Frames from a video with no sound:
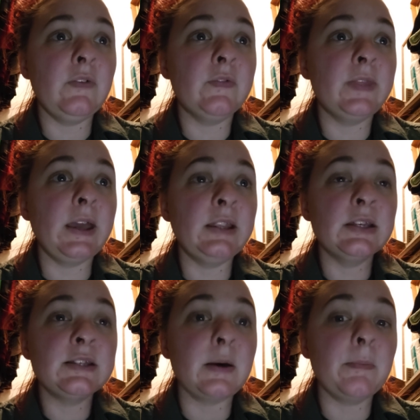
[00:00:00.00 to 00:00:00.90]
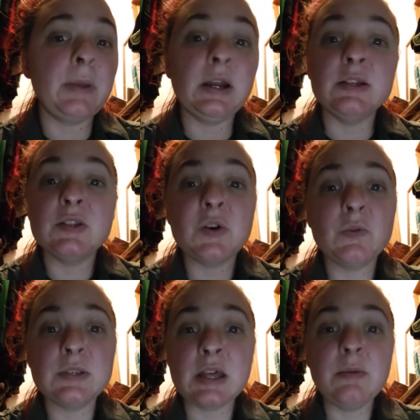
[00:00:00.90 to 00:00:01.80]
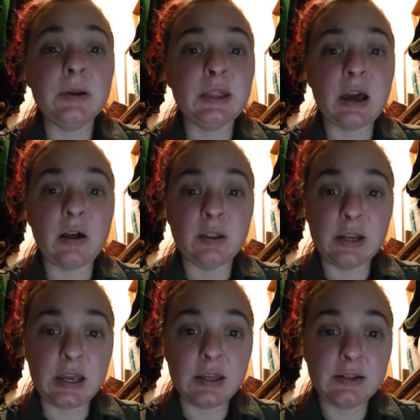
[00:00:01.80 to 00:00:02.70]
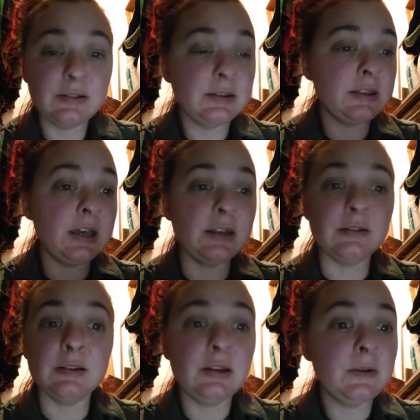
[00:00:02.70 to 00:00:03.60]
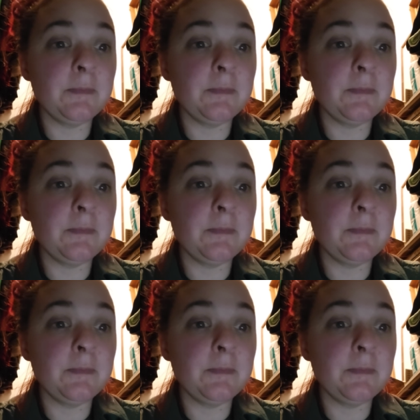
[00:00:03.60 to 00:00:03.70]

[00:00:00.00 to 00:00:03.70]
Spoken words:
if like some parents don't celebrate that holiday, then